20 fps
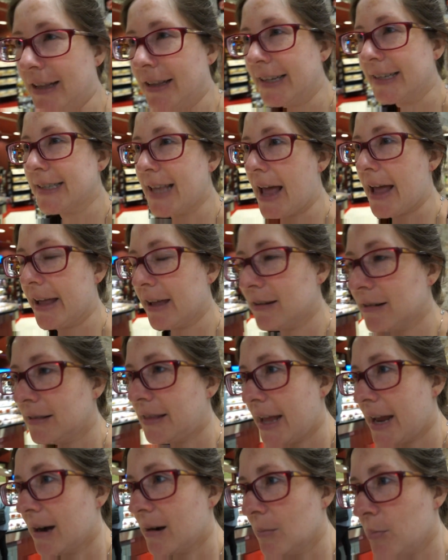least hang out at
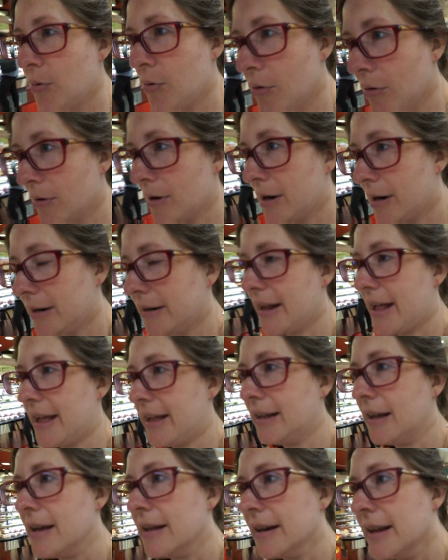the airport
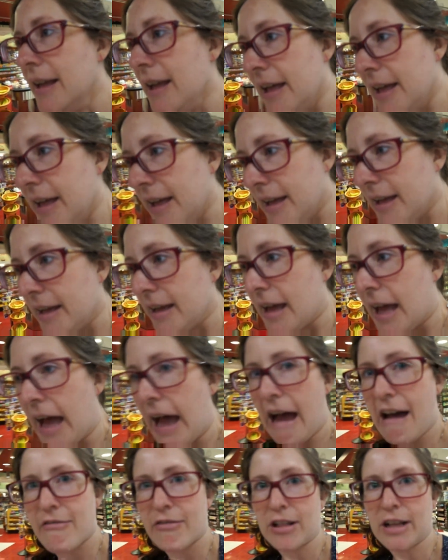and
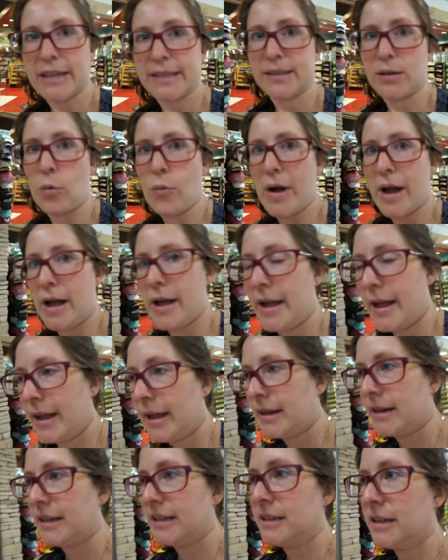have a glass of
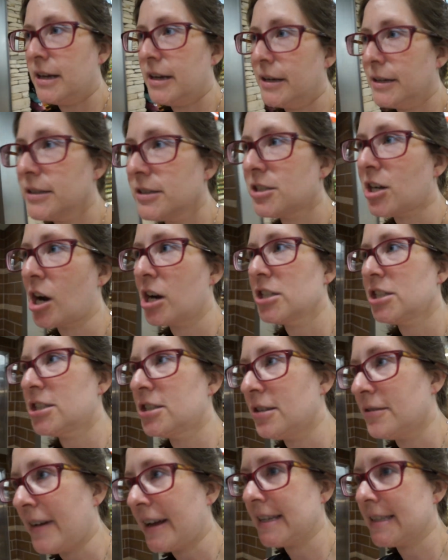wine and charge your
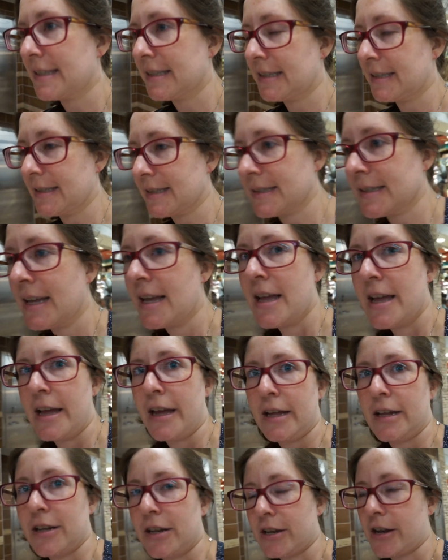devices.
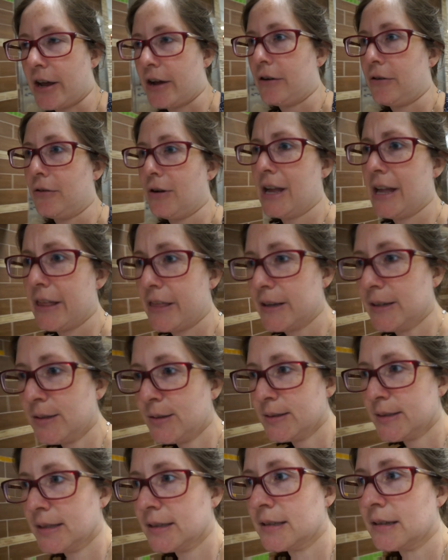No, this
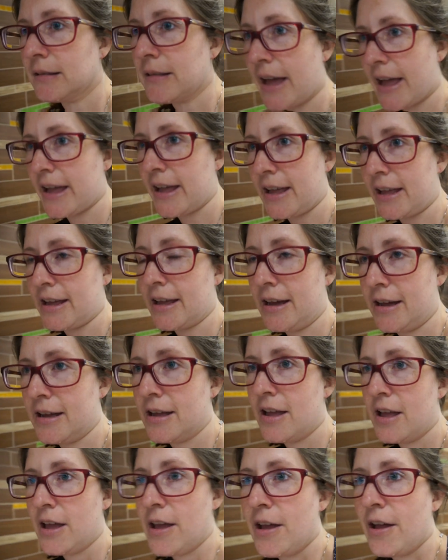is a delay
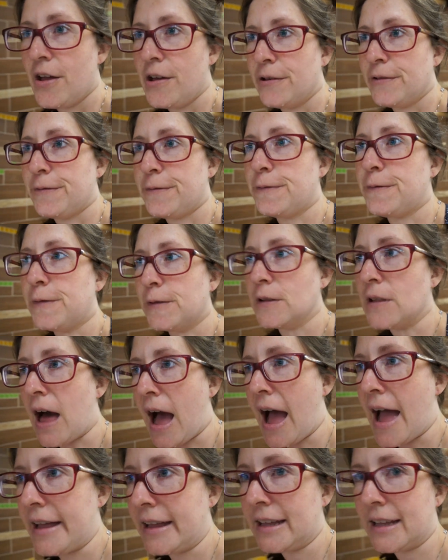
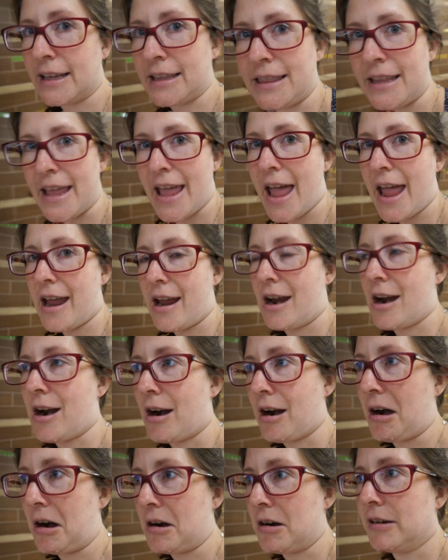flying in the
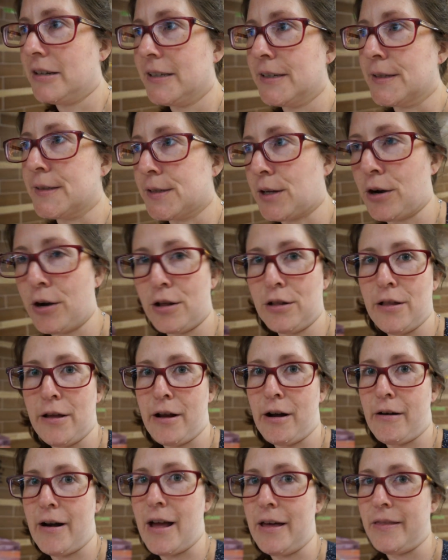air, circling
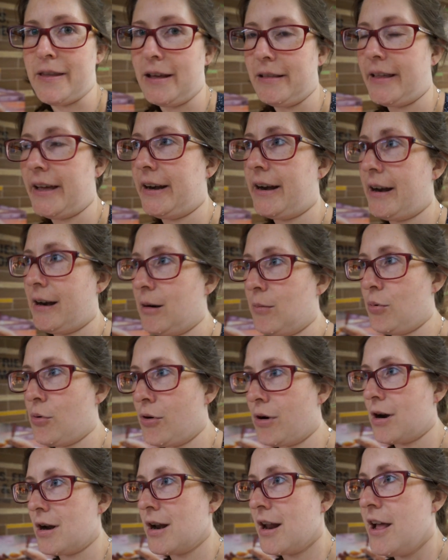around the Atlanta
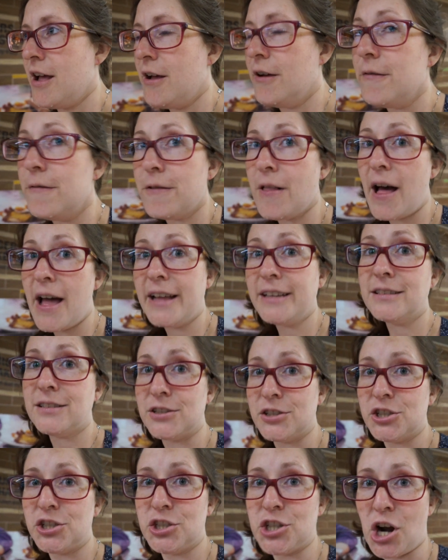airport, flying to
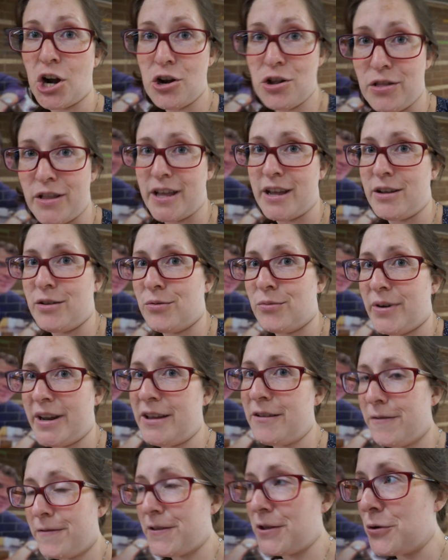Charlotte,
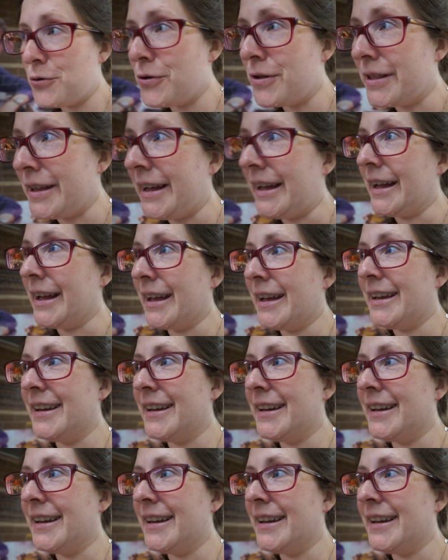refueling,